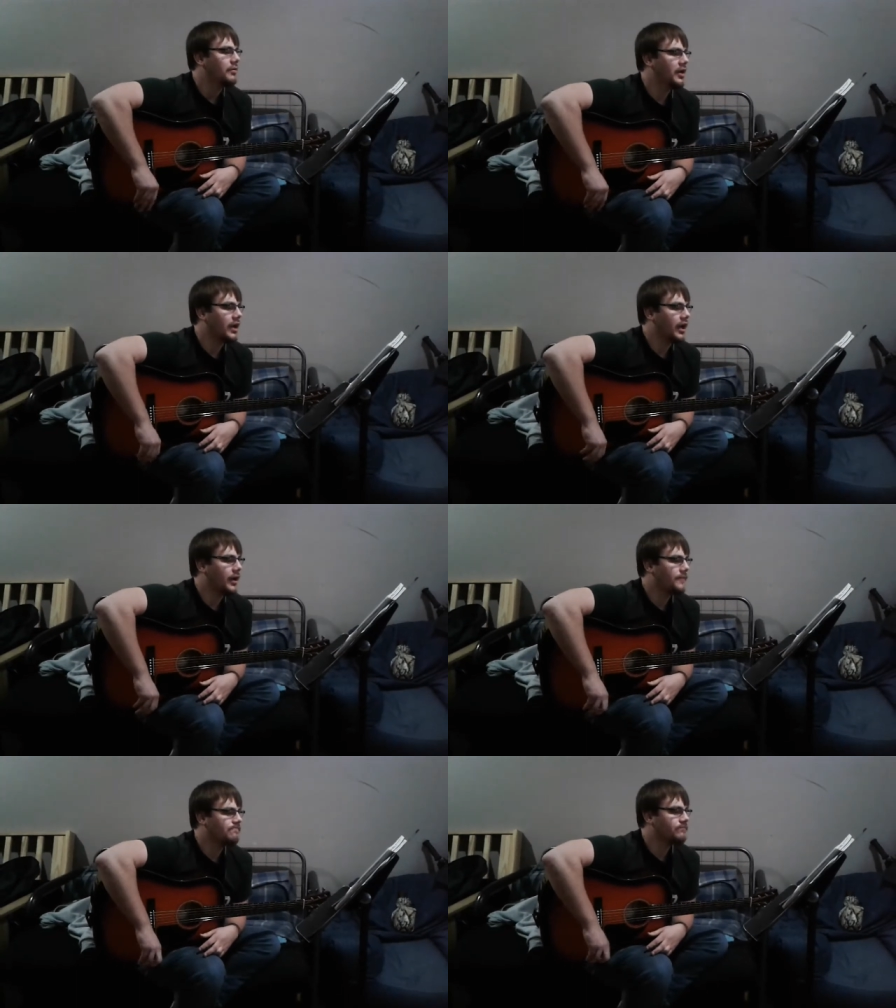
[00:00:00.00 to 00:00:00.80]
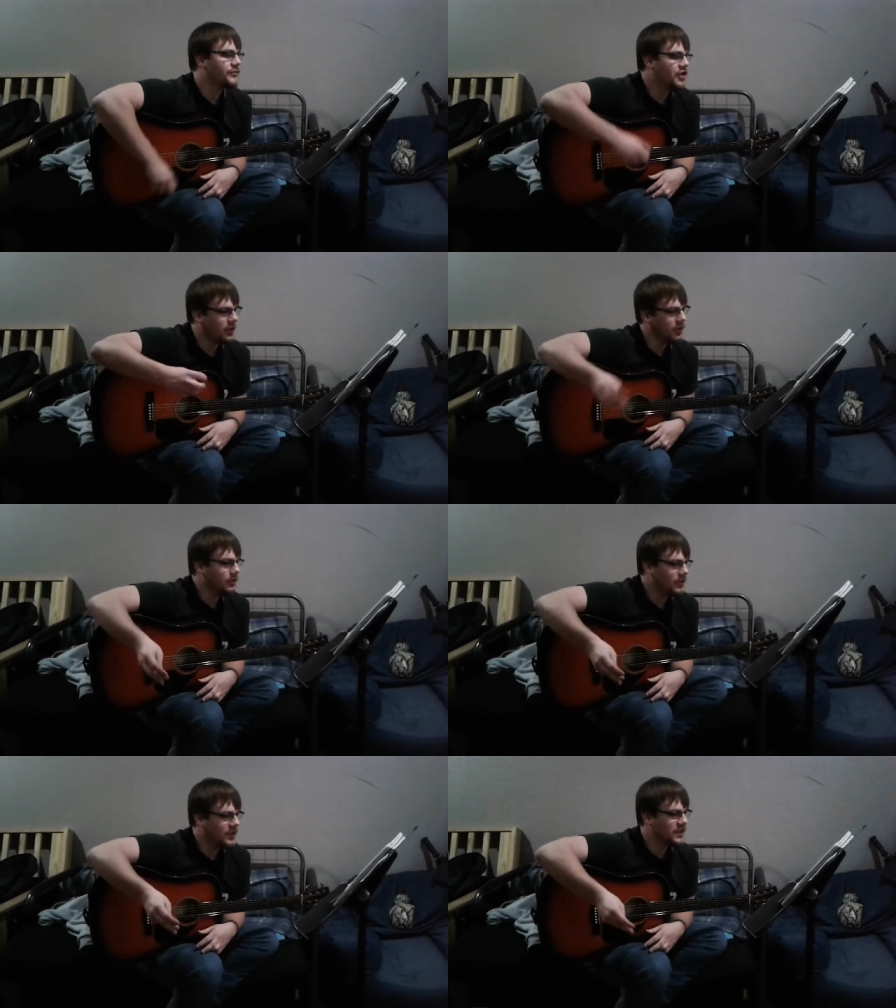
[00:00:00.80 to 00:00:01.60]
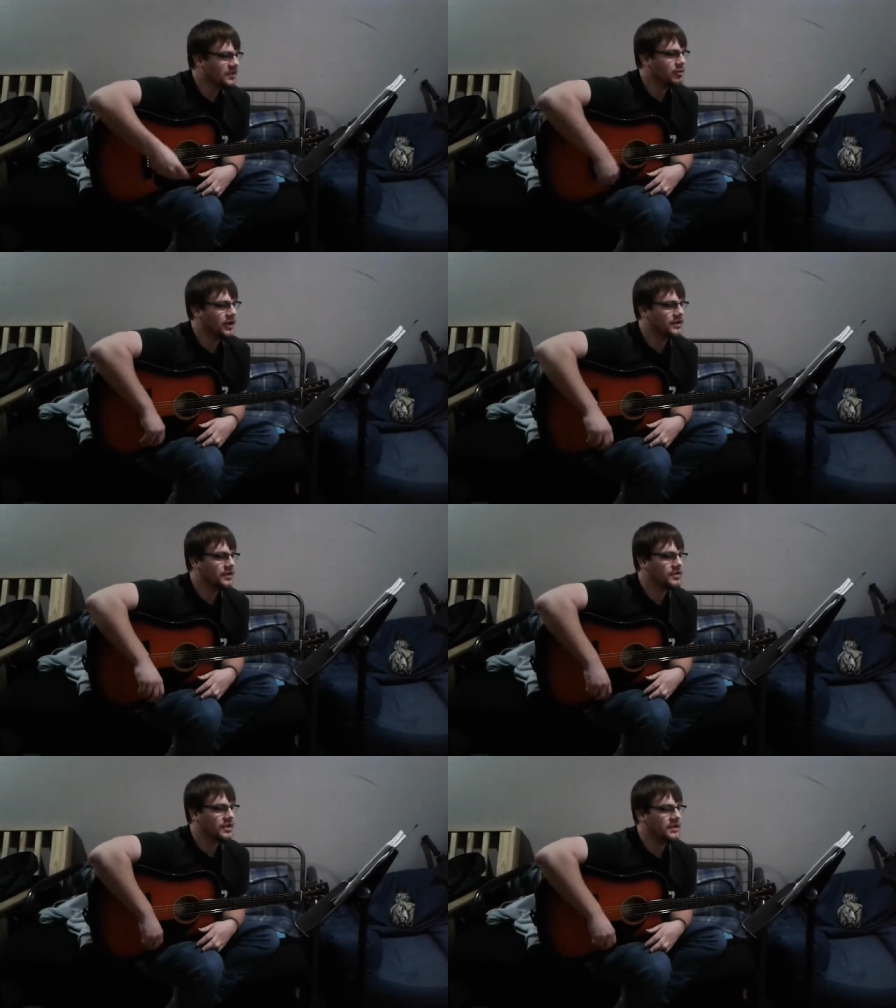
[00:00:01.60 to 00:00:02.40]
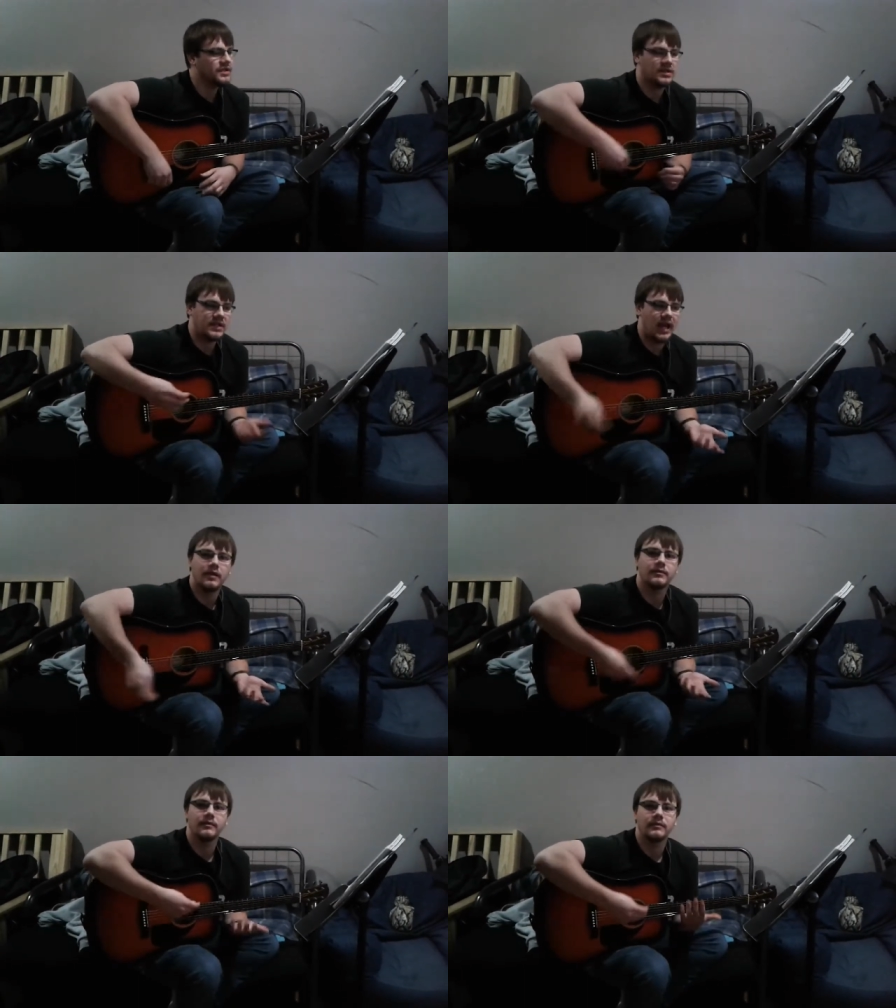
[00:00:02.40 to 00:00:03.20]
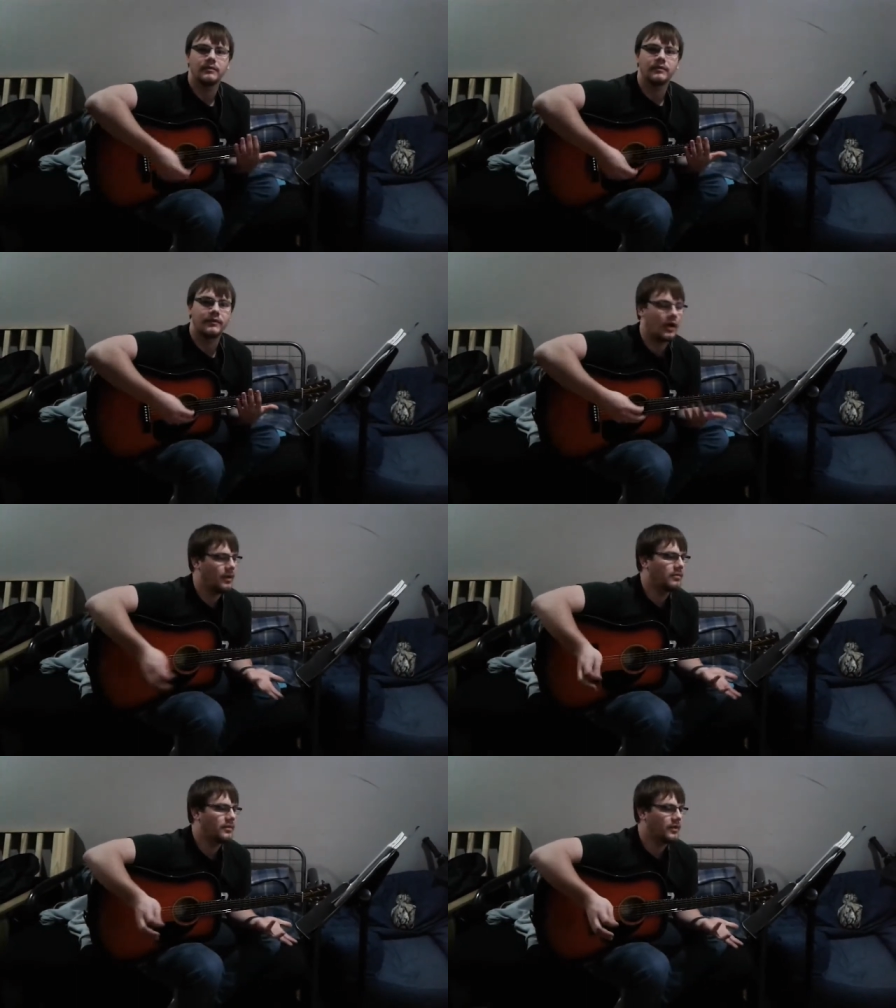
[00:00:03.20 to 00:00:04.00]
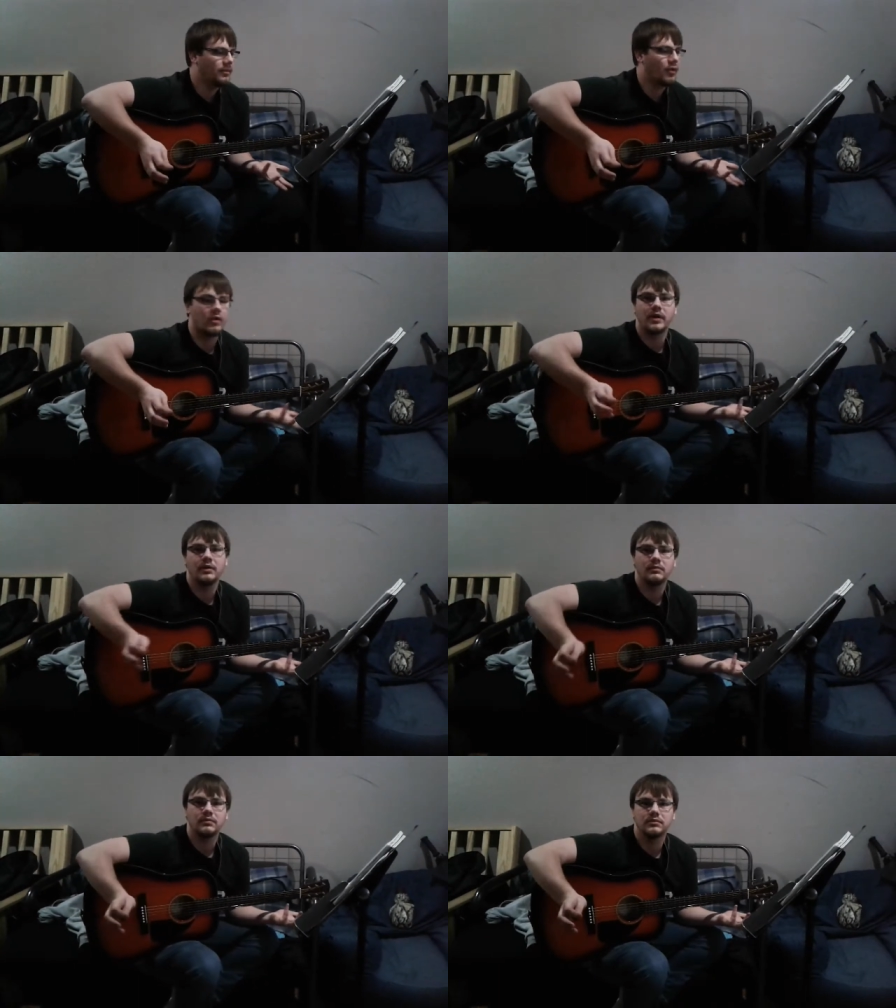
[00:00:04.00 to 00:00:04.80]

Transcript: But Jill has expressed that she's just down from the boring